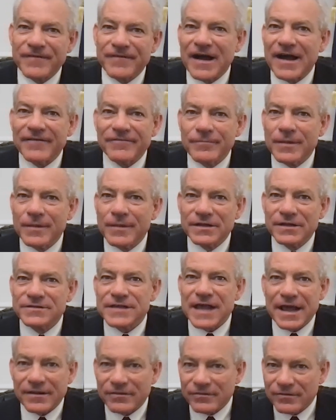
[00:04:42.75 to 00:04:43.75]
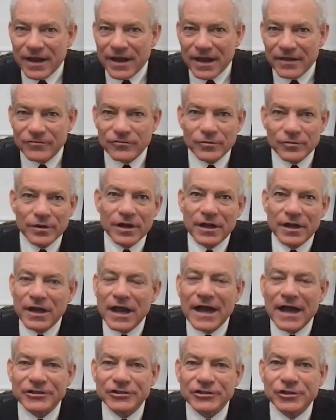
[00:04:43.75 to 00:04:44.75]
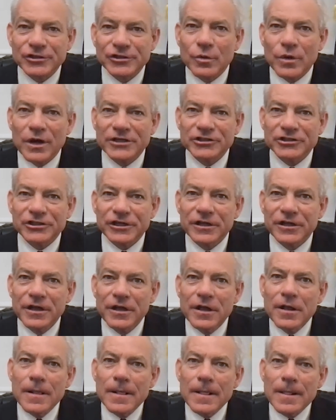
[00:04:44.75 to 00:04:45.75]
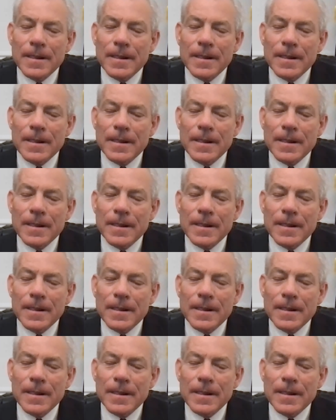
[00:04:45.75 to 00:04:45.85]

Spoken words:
5 minutes answering a gotcha question.